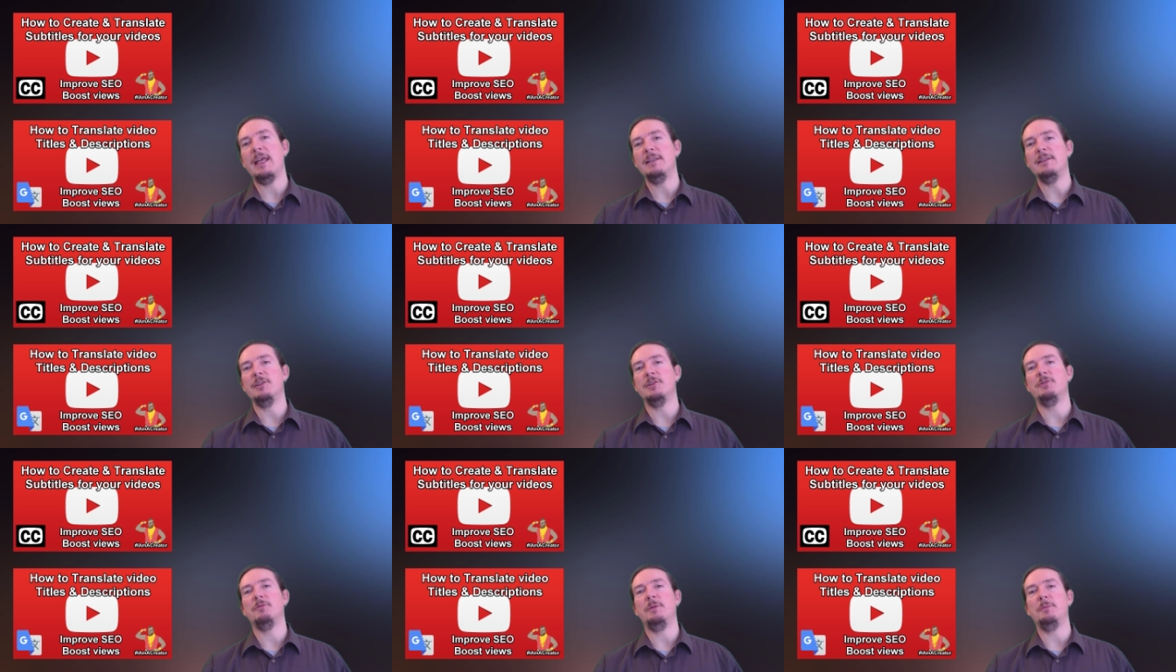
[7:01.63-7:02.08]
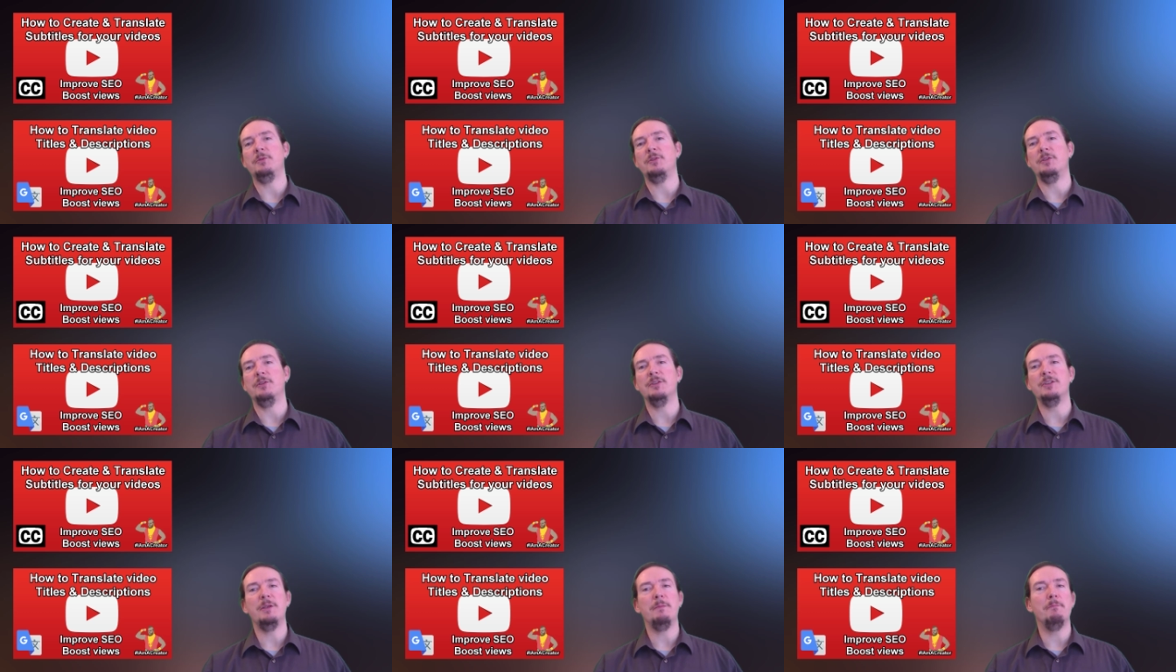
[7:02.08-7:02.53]
and
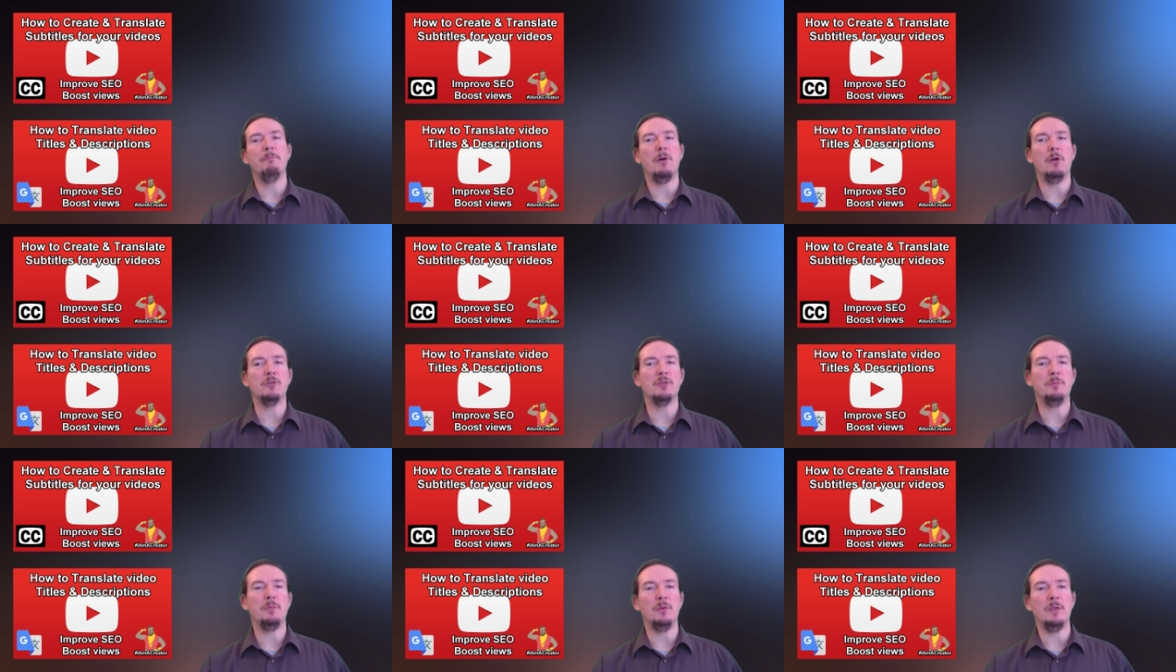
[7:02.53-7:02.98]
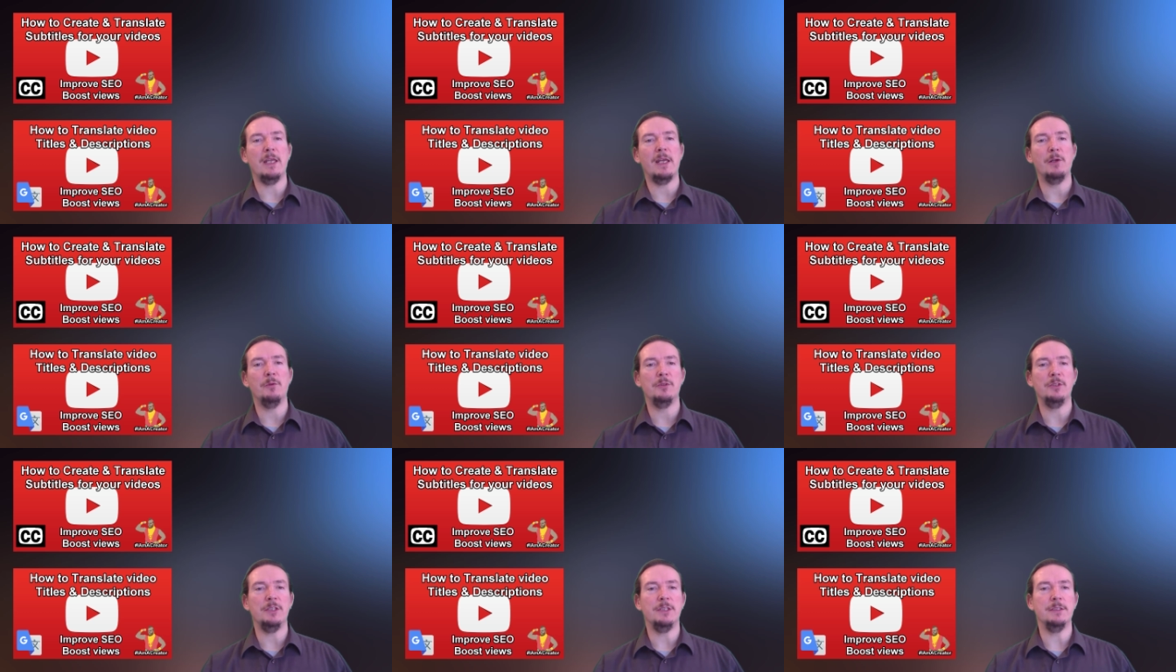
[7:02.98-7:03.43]
descriptions in multiple
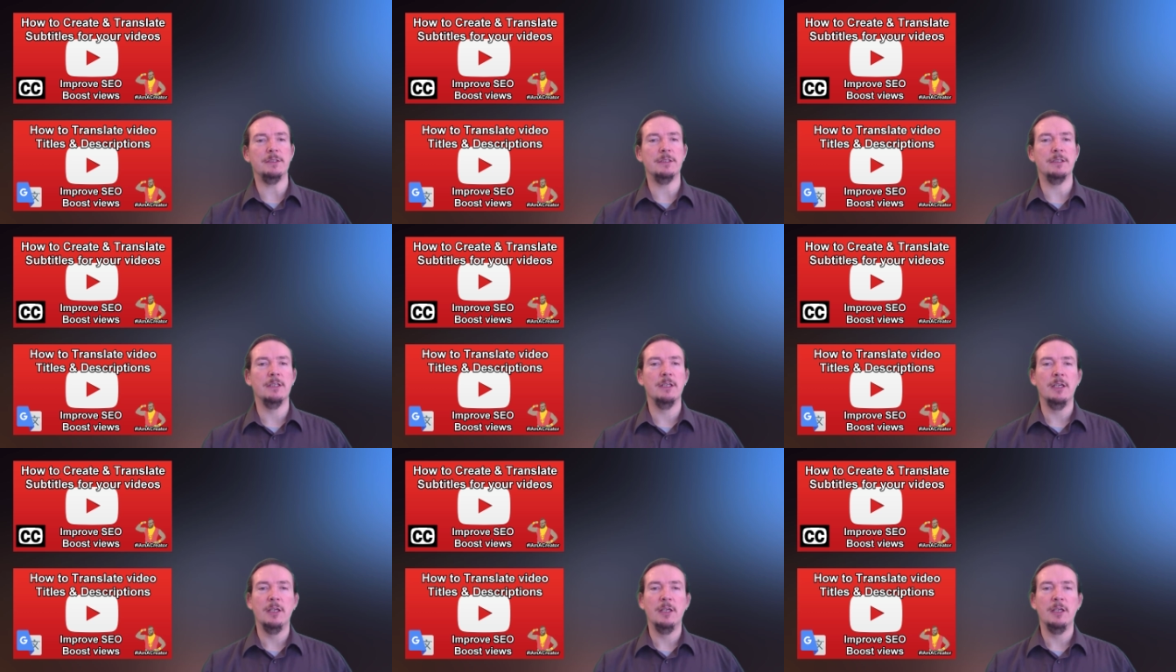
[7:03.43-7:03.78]
languages